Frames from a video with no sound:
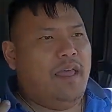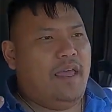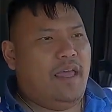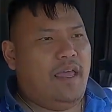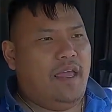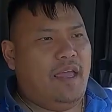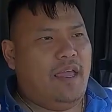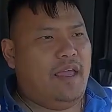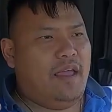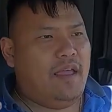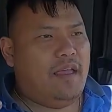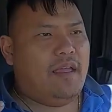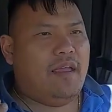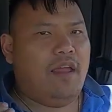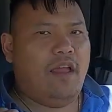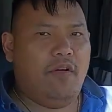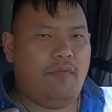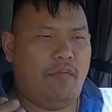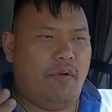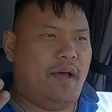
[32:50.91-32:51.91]

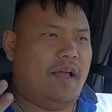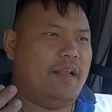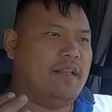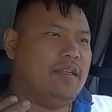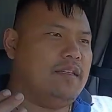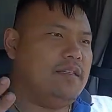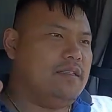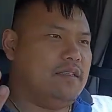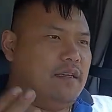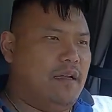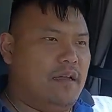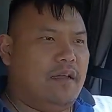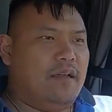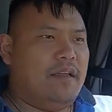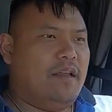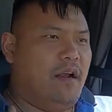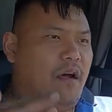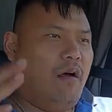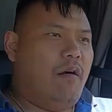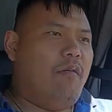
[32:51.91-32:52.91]
he runs,
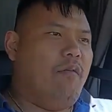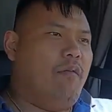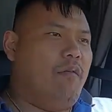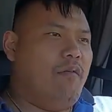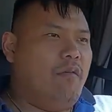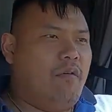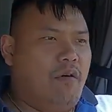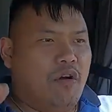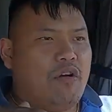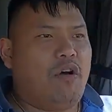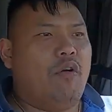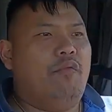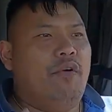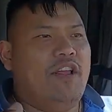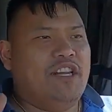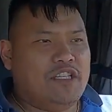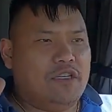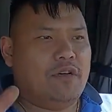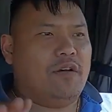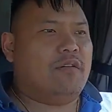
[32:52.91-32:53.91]
you know, local
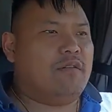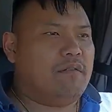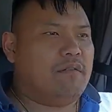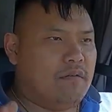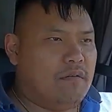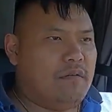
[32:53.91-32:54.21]
regional,